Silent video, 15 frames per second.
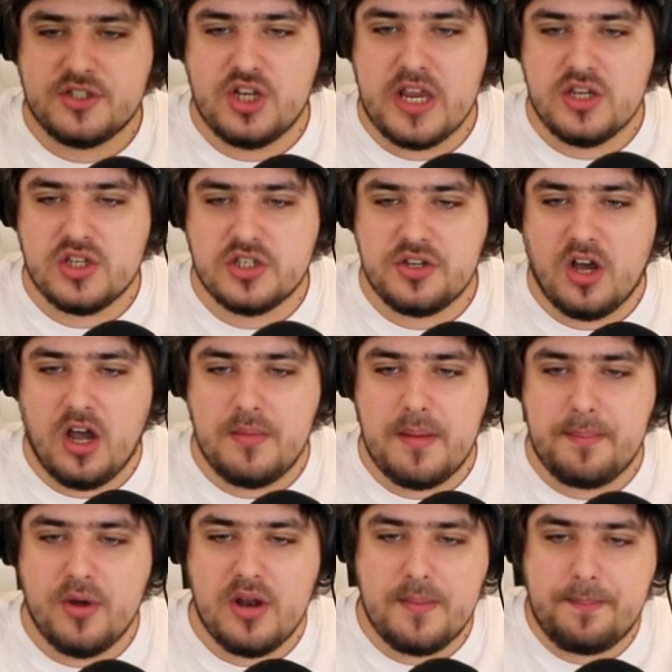to change the time
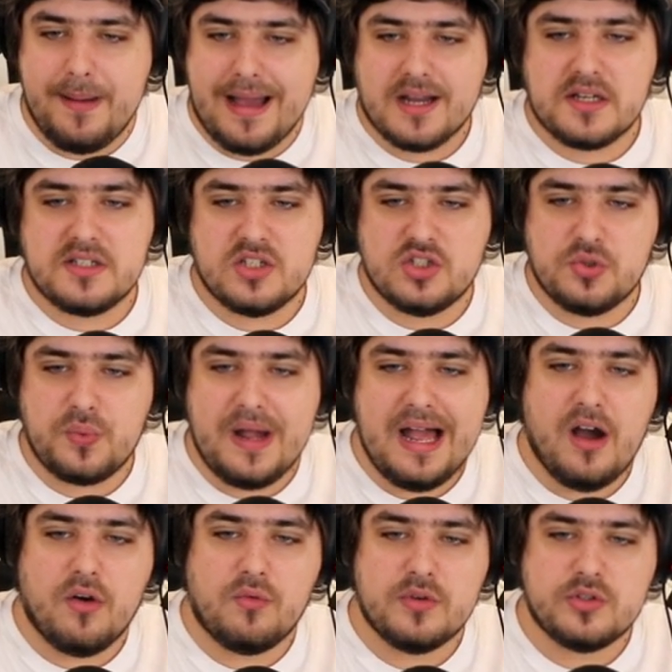and put it back to
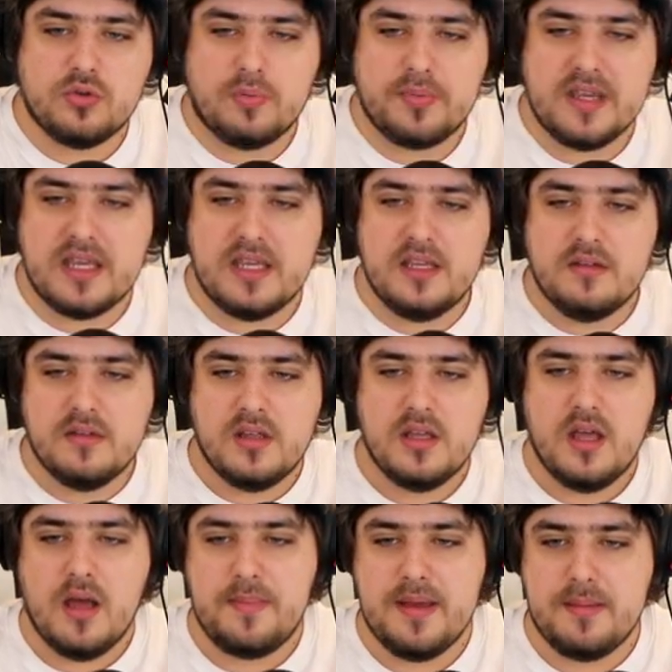twelve, which will be a